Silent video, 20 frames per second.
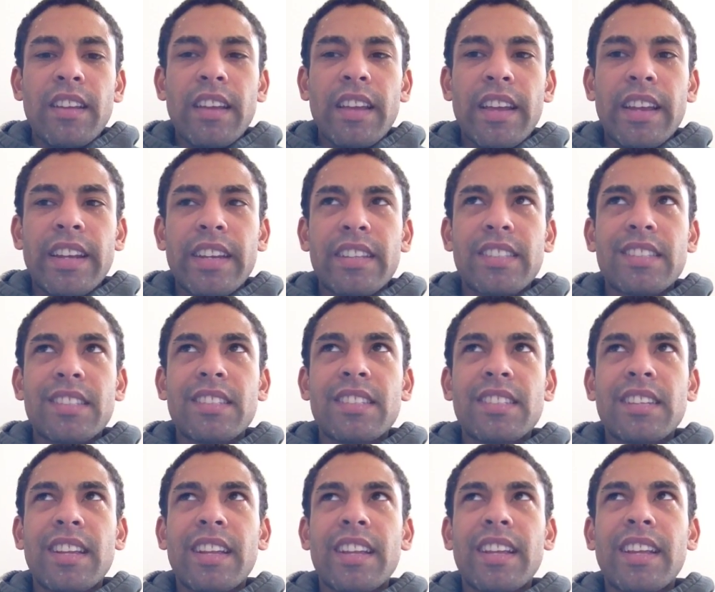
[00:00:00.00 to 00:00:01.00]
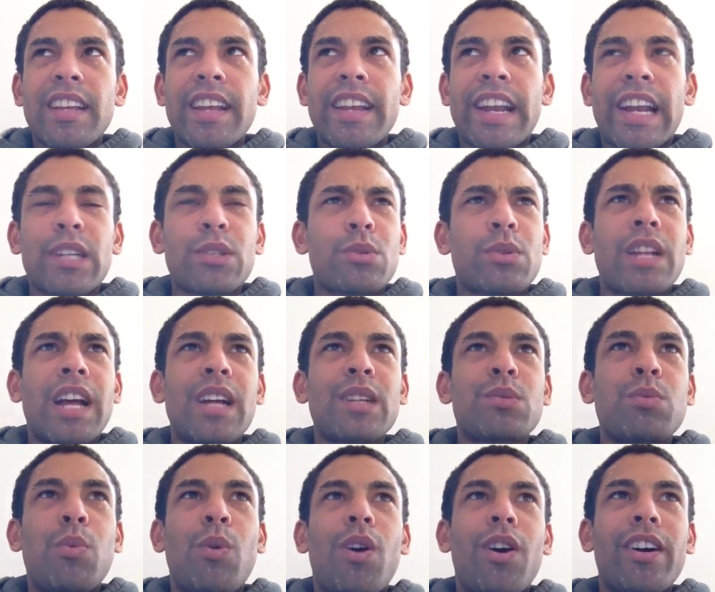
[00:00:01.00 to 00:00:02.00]
And that's
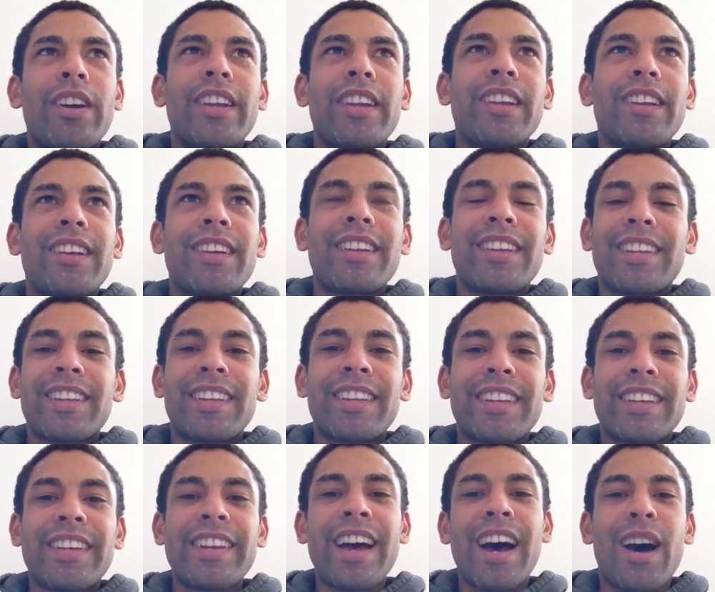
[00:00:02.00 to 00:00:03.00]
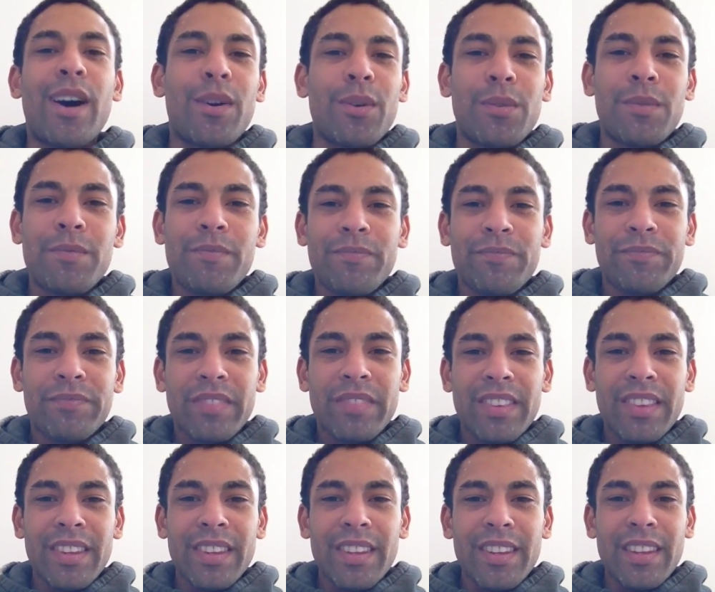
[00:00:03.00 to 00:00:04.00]
why now,
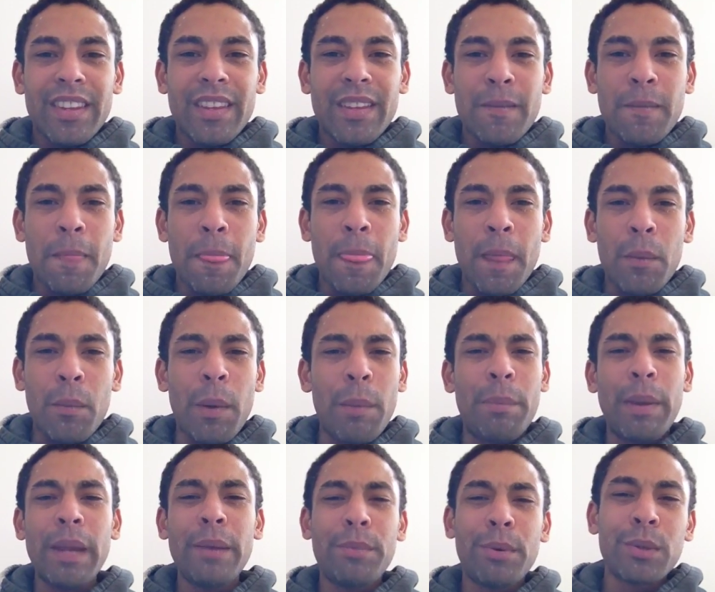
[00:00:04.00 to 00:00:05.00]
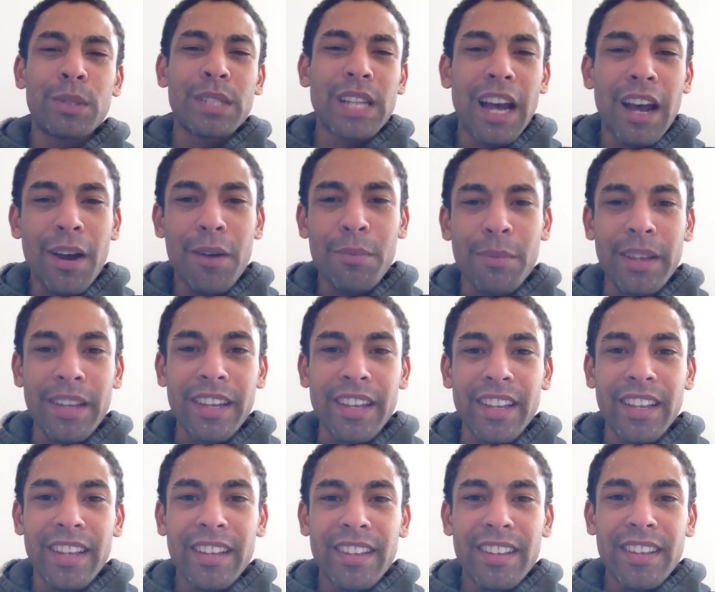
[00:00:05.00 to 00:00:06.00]
when people tell
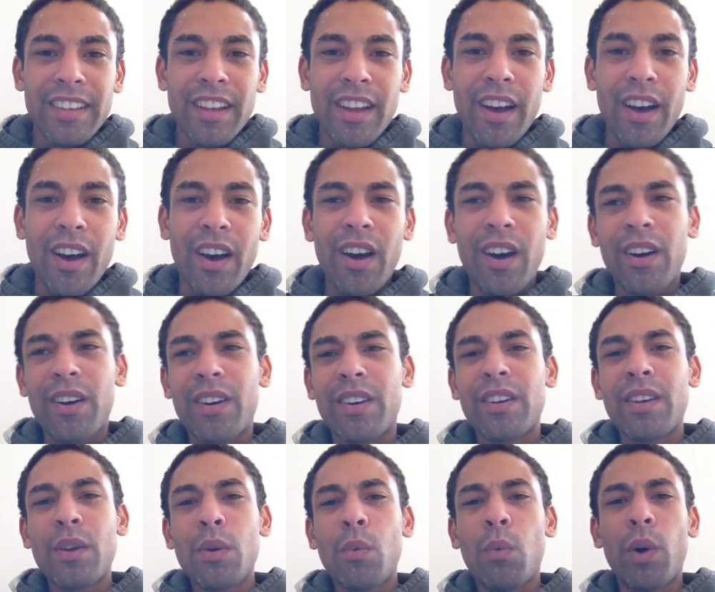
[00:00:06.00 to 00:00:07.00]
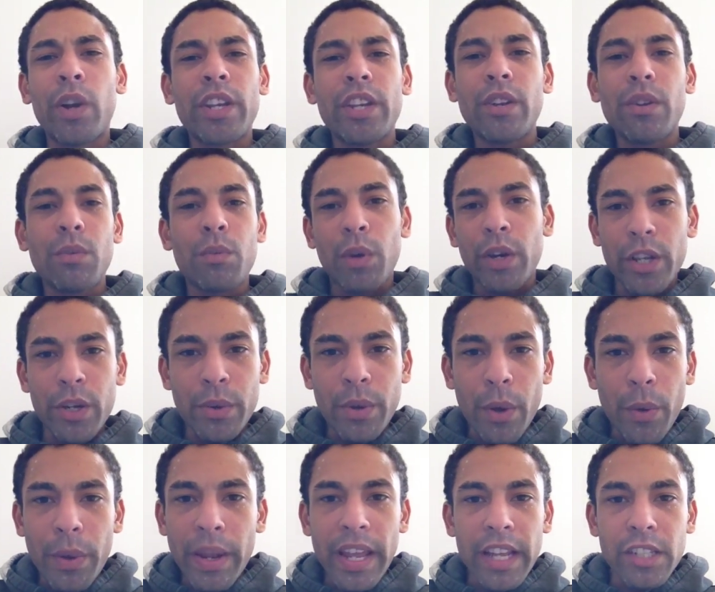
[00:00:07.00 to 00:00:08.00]
me, when you
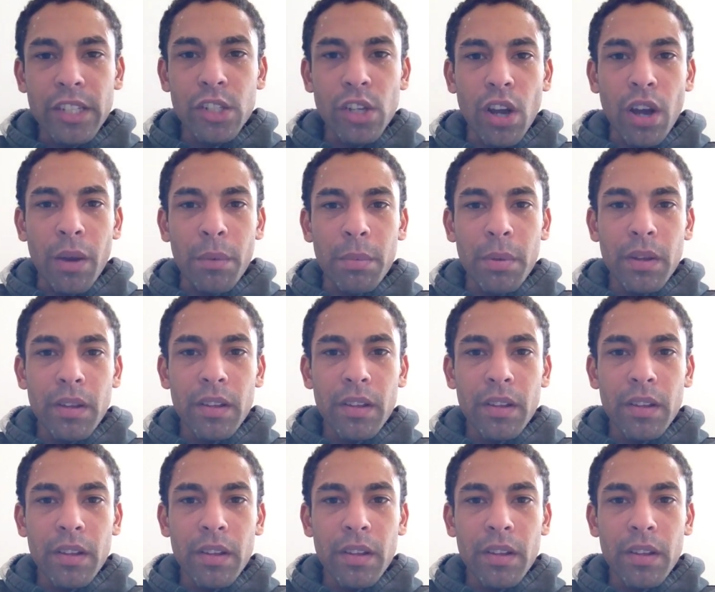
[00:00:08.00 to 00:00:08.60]
go and get a job,